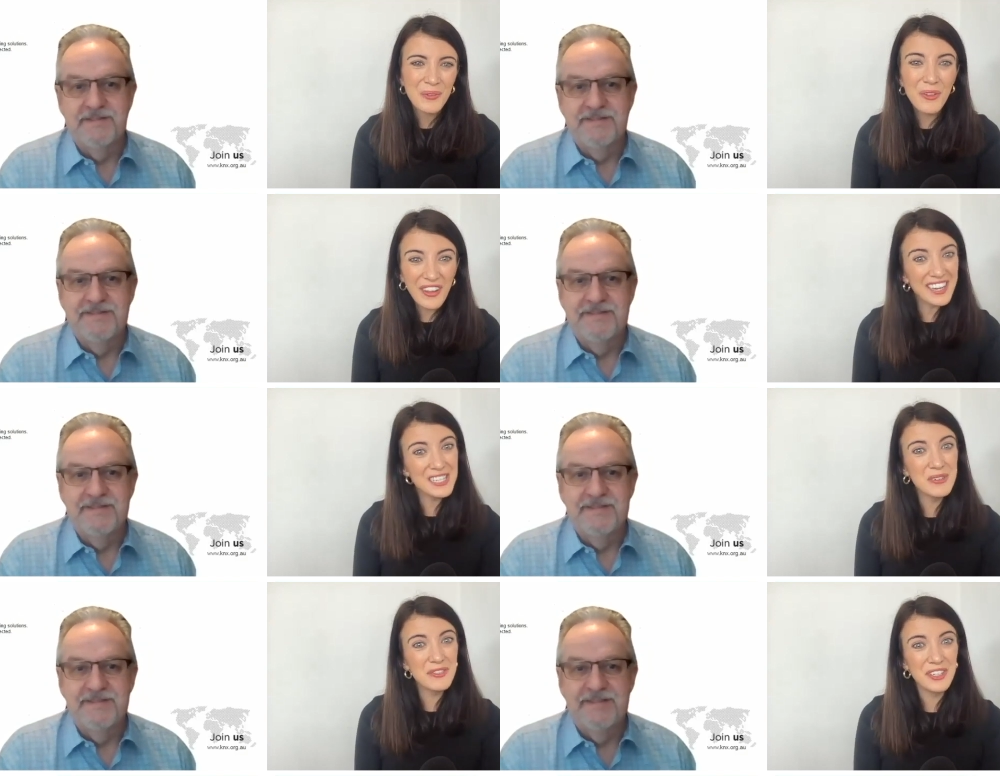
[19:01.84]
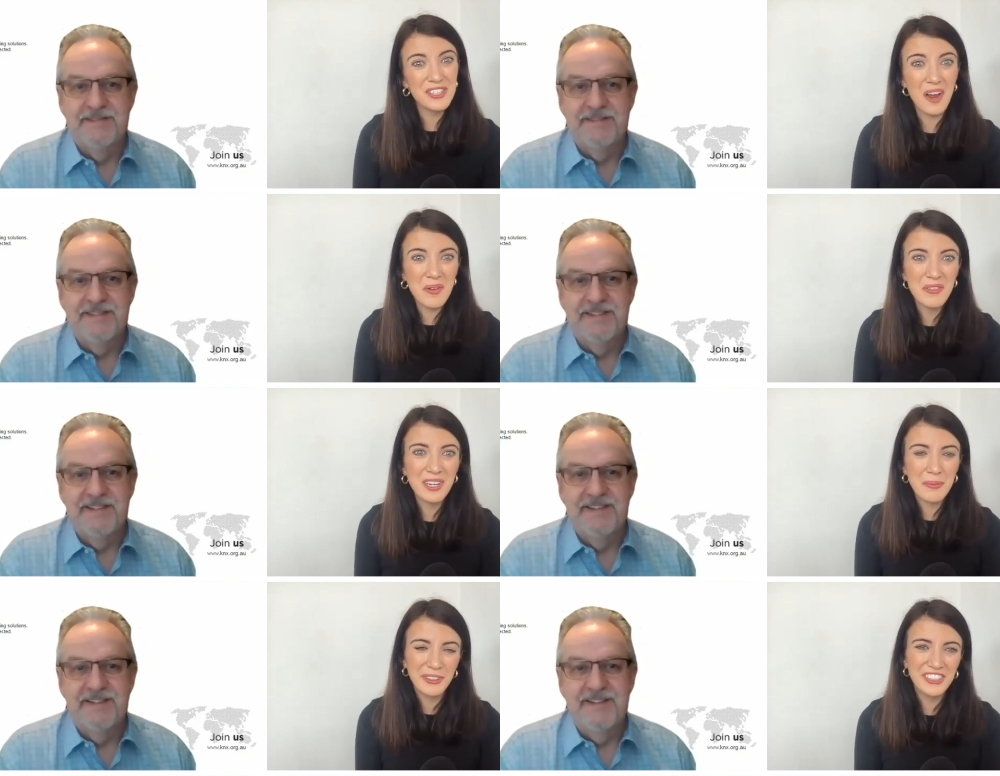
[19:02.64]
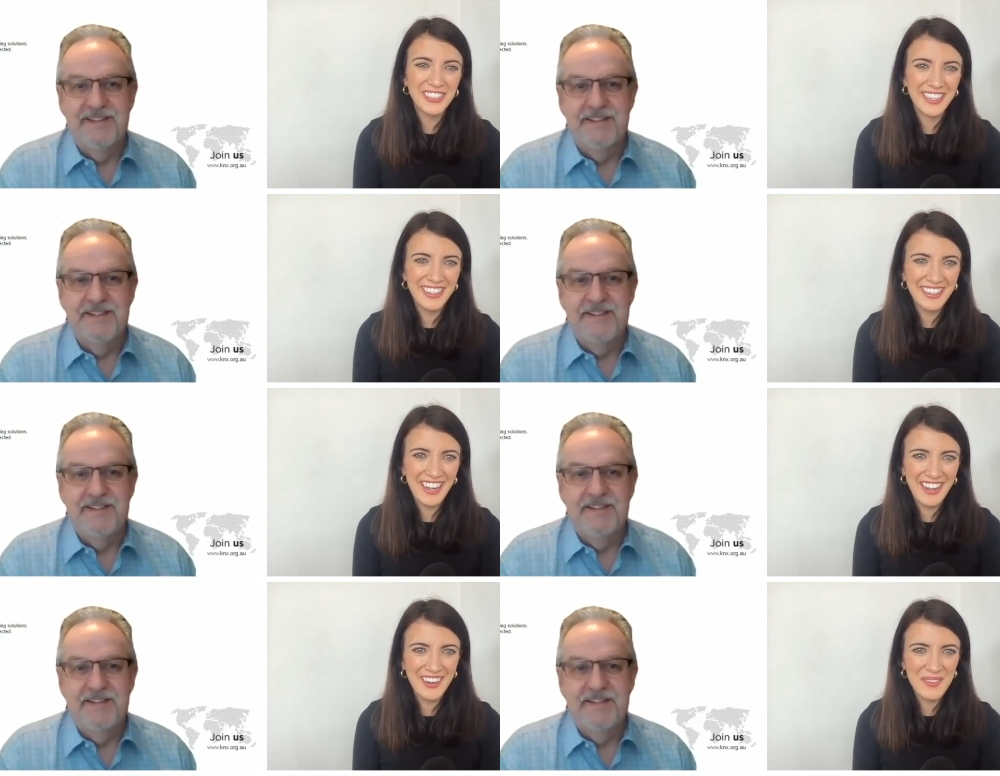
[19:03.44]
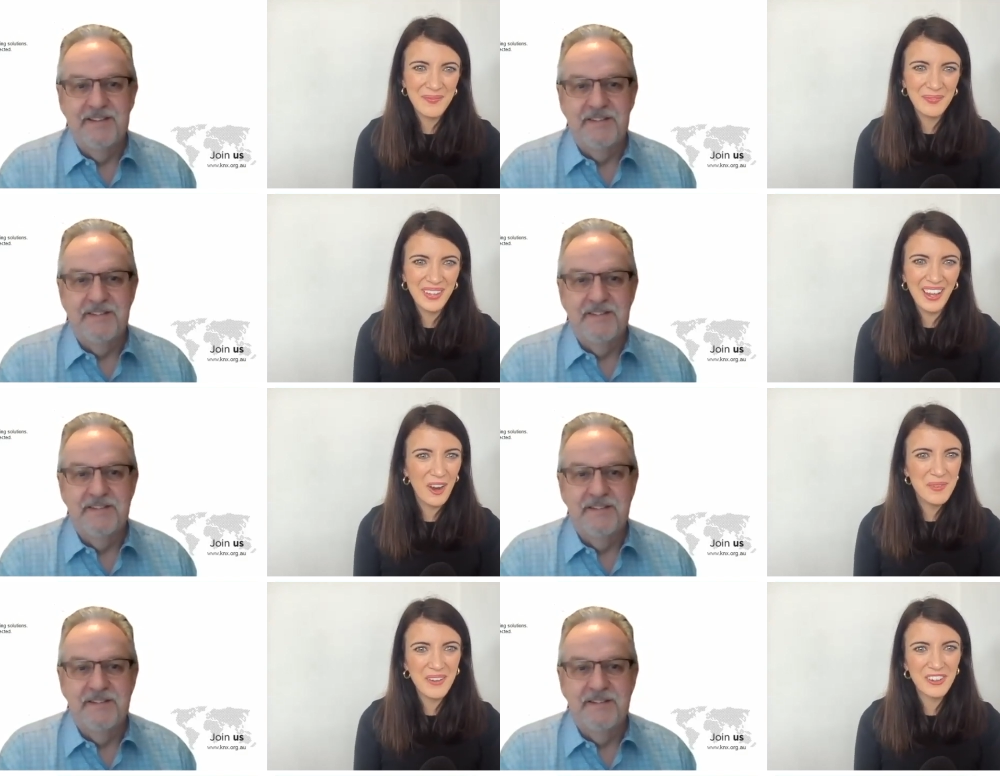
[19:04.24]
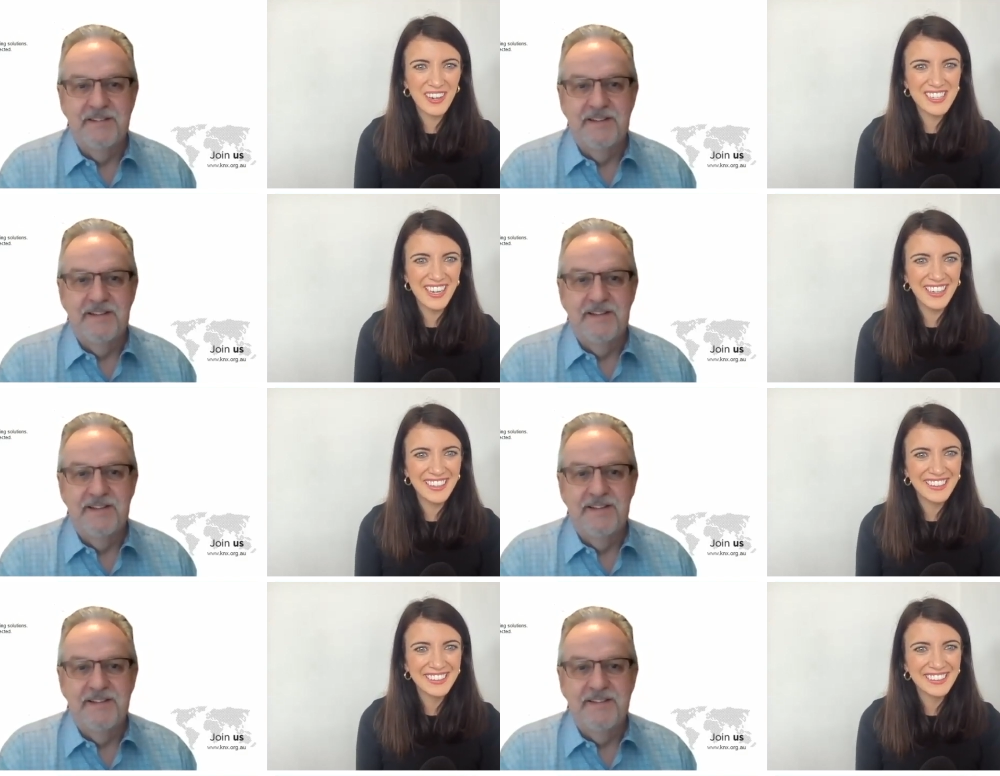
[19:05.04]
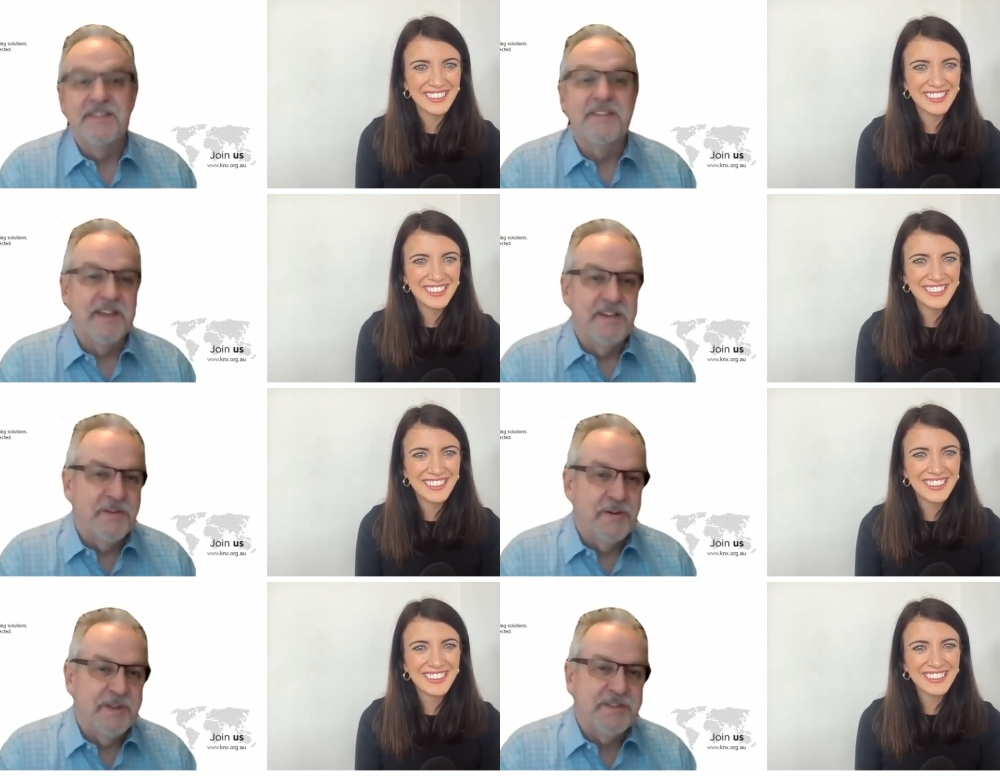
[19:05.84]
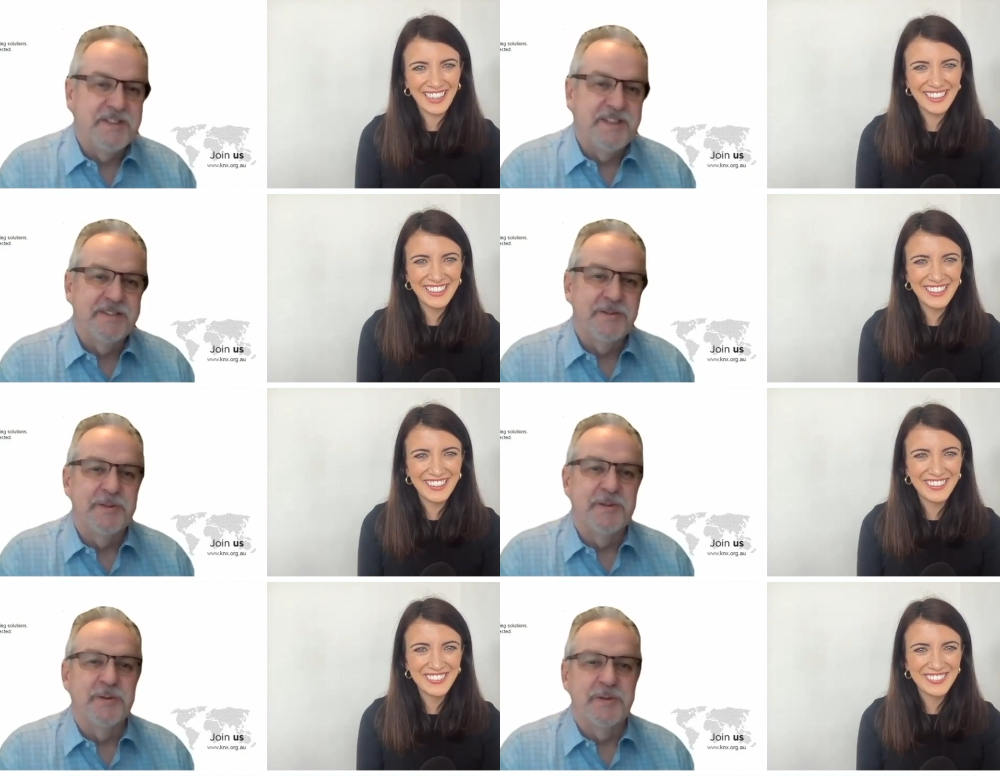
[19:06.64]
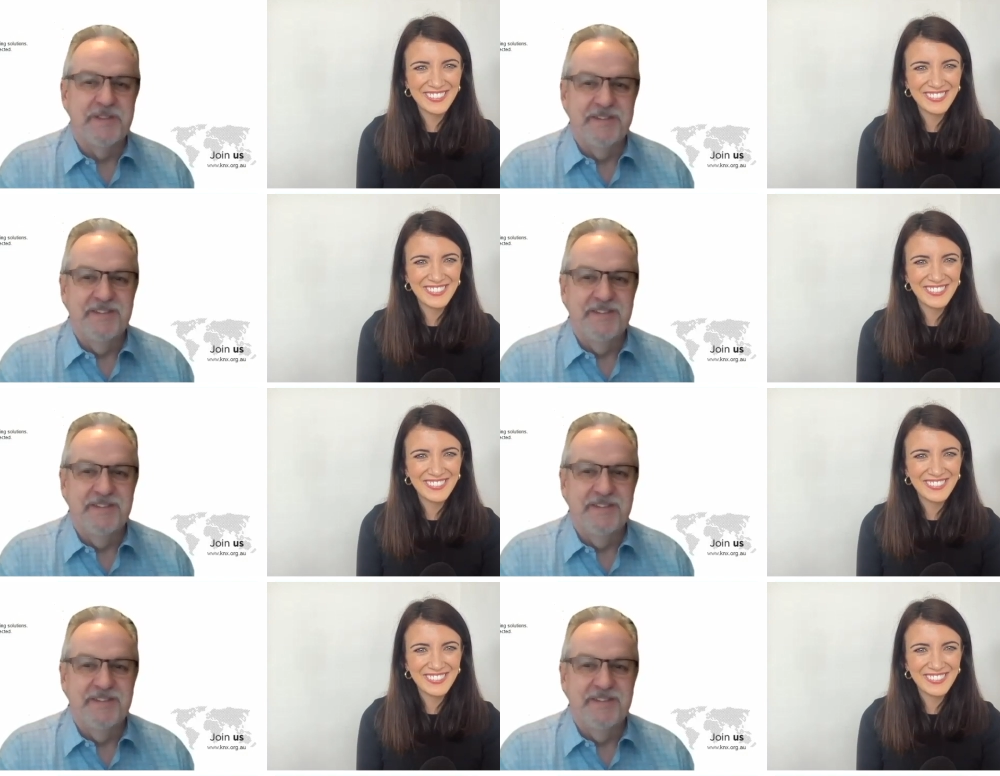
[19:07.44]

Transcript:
Speaker 1: Well, thanks so much for your time. I really appreciate it. And um, yeah, I hope you have a great day.
Speaker 2: Thank you very much, Thank Jess. You. Good to talk to you.